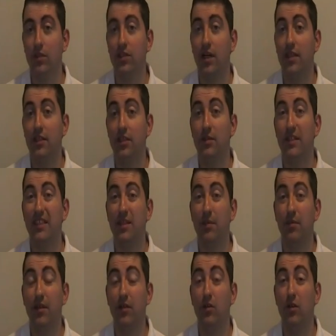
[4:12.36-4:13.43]
What I do is
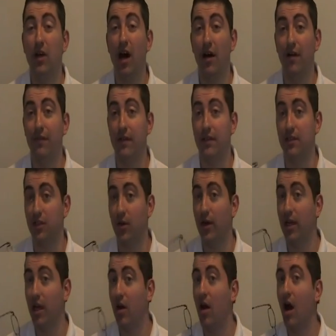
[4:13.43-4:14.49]
something called huffing. So
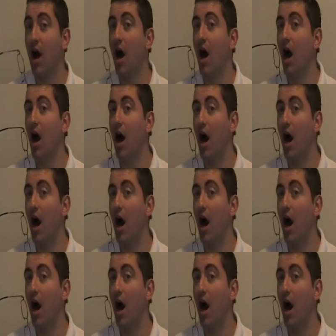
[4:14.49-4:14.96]
I go,